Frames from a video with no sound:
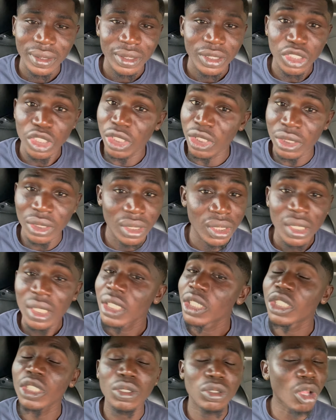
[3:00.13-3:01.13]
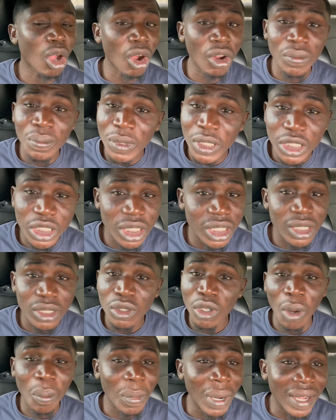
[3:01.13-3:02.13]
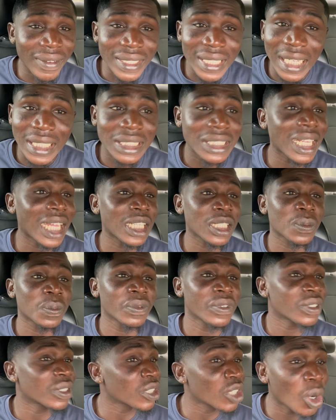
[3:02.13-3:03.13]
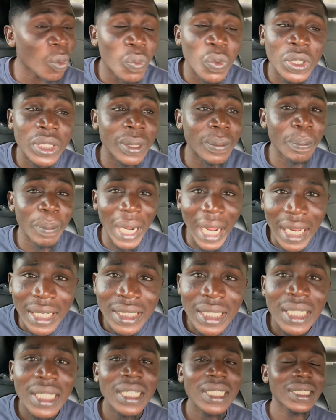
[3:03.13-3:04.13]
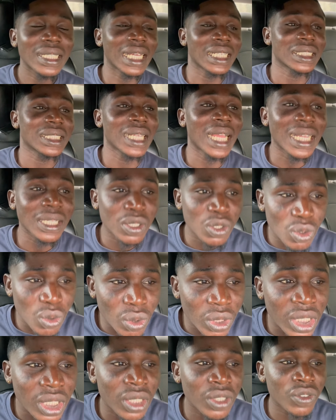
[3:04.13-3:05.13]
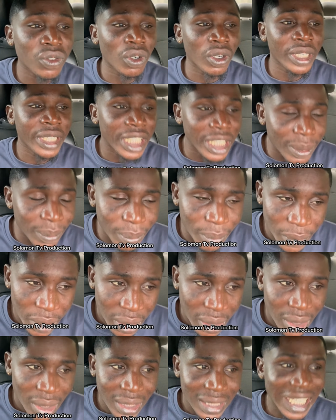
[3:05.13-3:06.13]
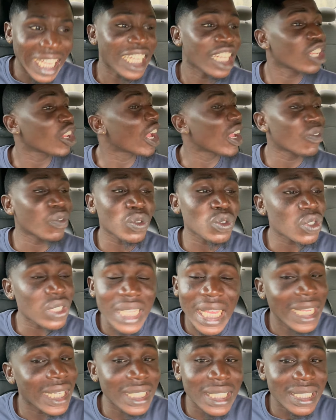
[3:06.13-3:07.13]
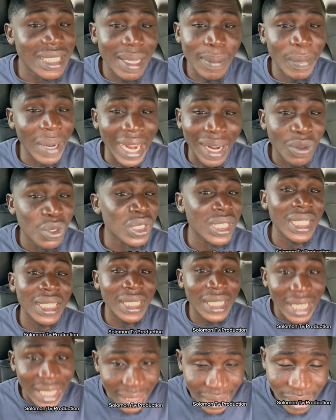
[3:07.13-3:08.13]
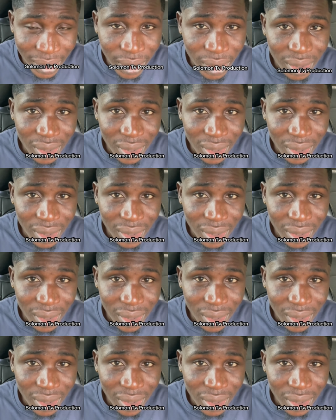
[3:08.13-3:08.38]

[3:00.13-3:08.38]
She, she told me she's not married, that she has broken up with a man, that she has two kids for him, that they don't even stay in the same house again.